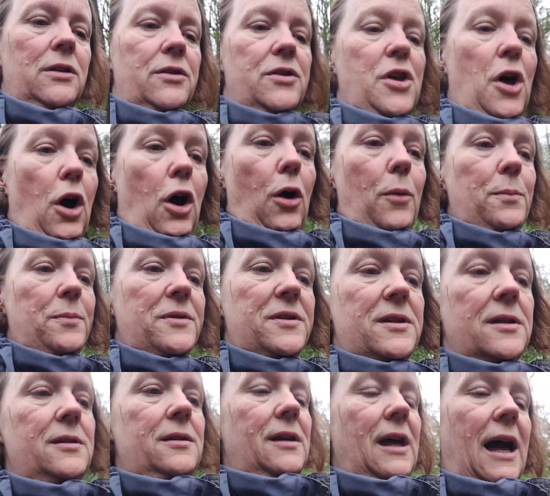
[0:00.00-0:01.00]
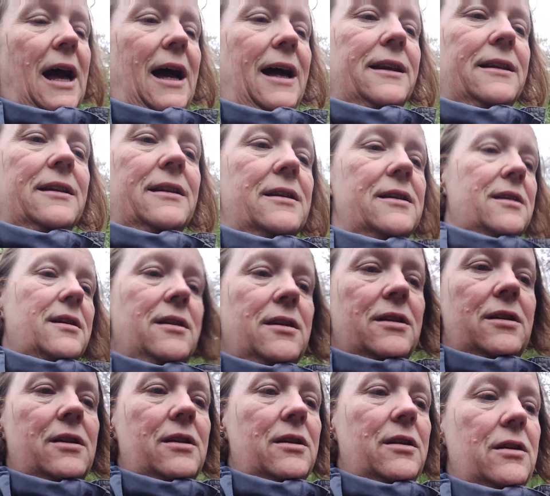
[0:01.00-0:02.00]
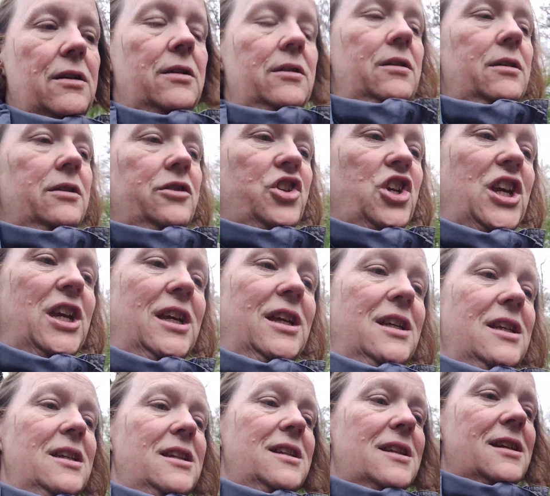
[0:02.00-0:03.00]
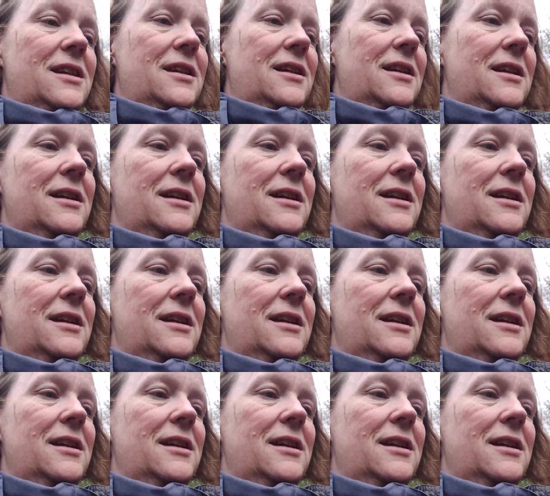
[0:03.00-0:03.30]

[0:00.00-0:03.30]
tops and jeans